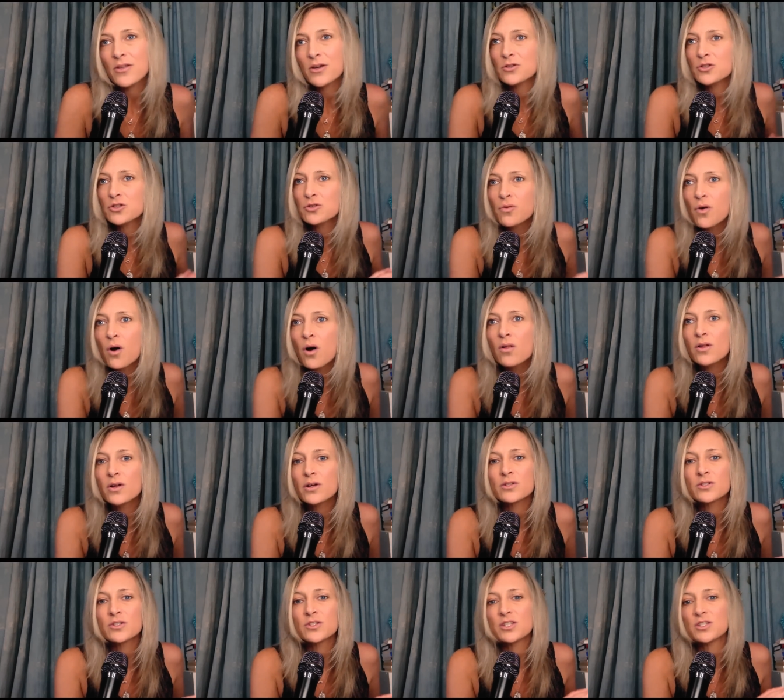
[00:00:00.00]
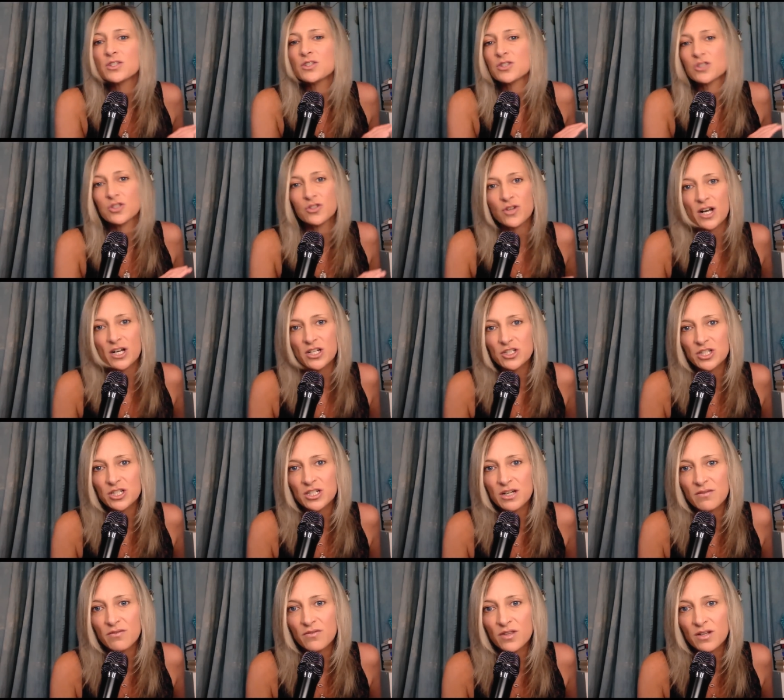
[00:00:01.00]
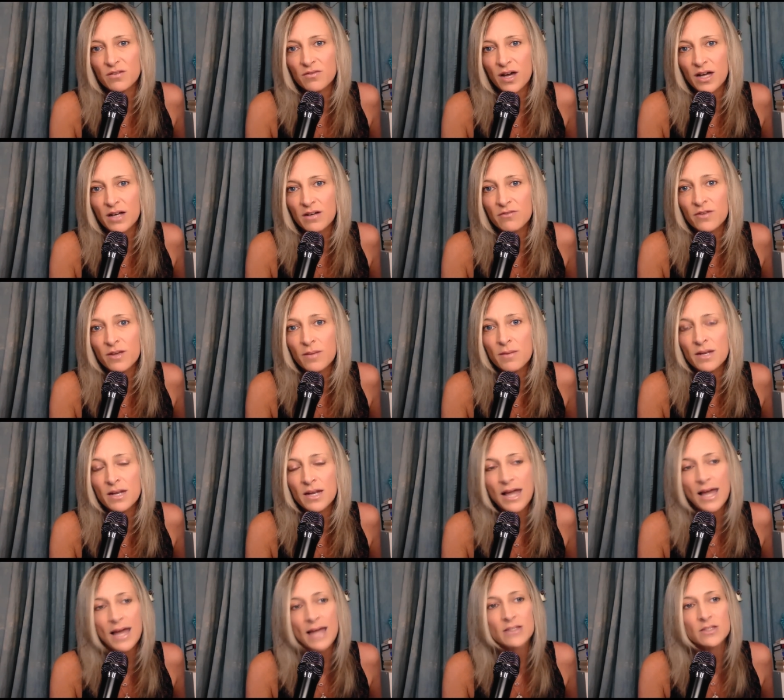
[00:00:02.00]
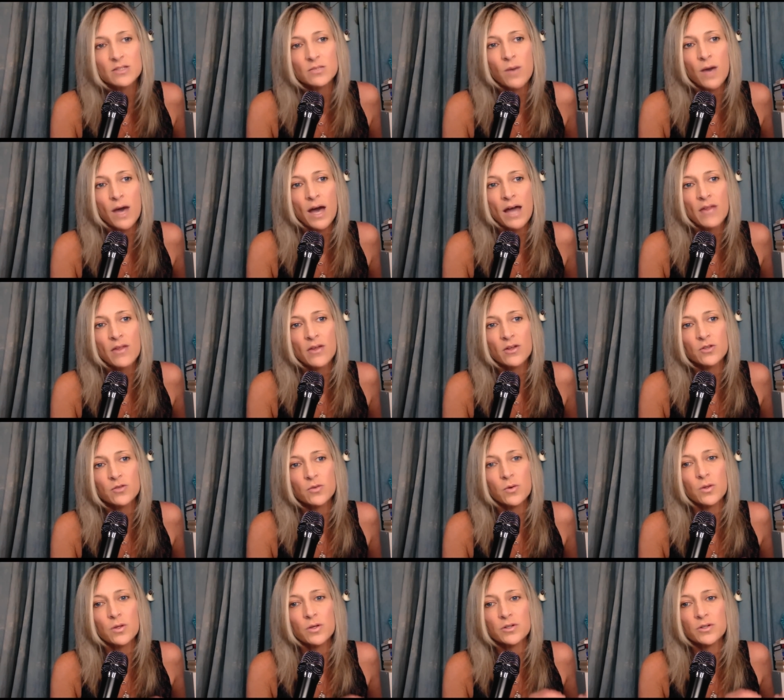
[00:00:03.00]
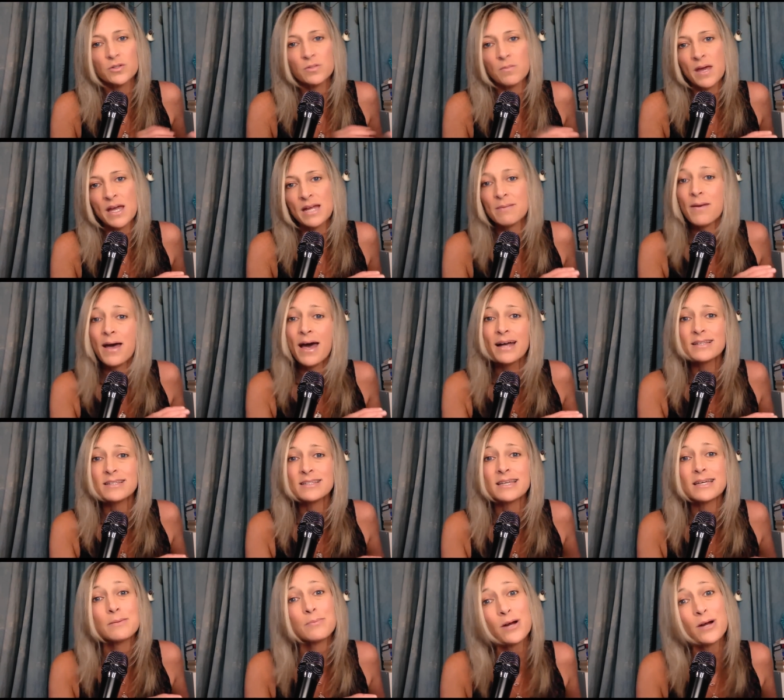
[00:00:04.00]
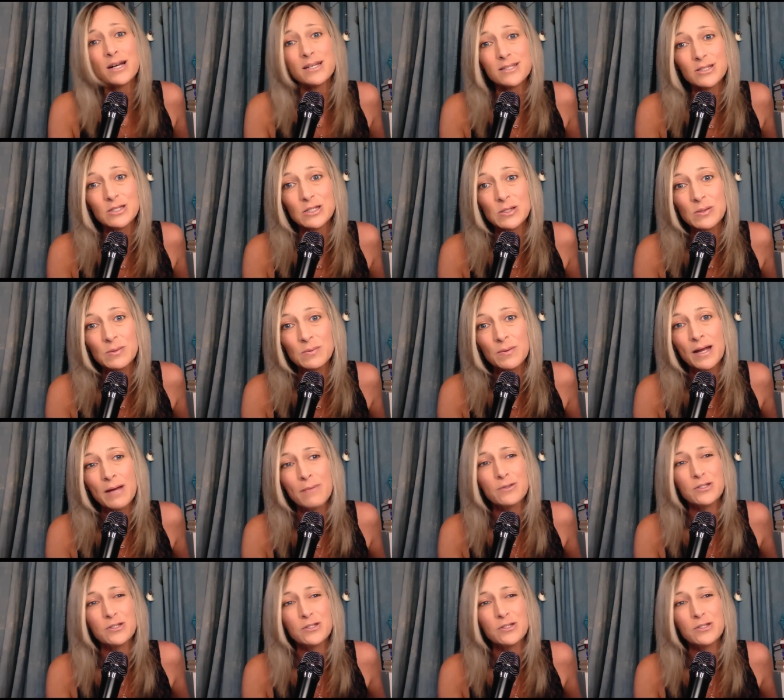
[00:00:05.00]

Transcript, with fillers: the controllers, this destruction of the divine feminine, hence why the controllers made Magdalene a prostitute, right?